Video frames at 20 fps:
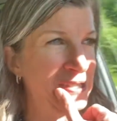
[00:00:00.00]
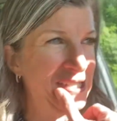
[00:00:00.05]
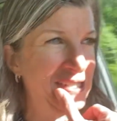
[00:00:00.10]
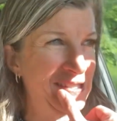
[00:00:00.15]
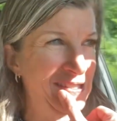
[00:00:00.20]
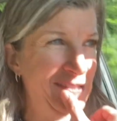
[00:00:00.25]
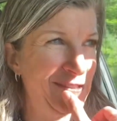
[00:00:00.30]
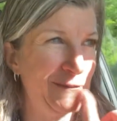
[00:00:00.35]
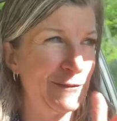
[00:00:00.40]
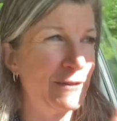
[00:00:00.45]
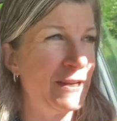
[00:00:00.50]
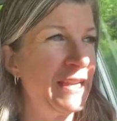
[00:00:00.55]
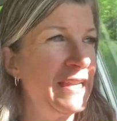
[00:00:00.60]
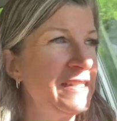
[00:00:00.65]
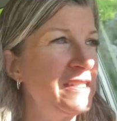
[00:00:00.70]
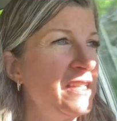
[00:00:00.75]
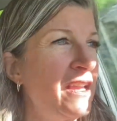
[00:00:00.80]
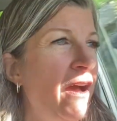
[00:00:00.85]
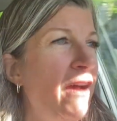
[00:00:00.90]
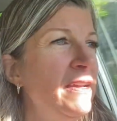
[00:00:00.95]
She has
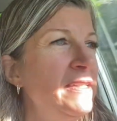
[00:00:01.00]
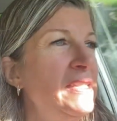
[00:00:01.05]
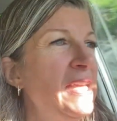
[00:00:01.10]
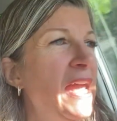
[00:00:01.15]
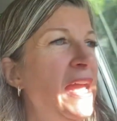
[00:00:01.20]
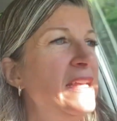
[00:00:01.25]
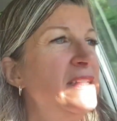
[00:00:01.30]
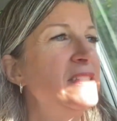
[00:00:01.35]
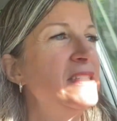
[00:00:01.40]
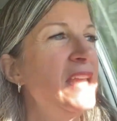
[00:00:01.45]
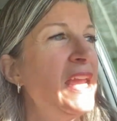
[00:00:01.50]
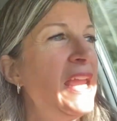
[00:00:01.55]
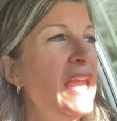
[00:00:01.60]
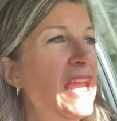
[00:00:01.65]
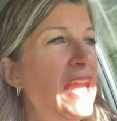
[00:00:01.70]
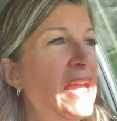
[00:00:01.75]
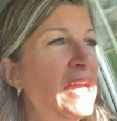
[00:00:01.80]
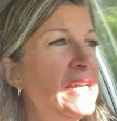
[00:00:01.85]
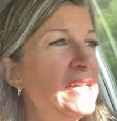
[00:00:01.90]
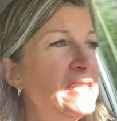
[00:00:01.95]
great content
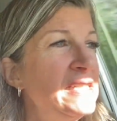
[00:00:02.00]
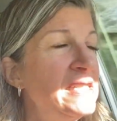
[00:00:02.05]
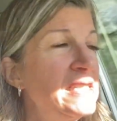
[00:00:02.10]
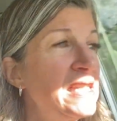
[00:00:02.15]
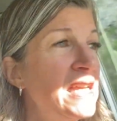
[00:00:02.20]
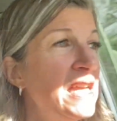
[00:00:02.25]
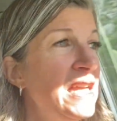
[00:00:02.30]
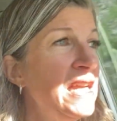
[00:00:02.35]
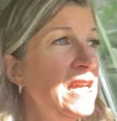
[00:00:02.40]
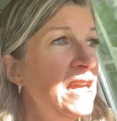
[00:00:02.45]
and,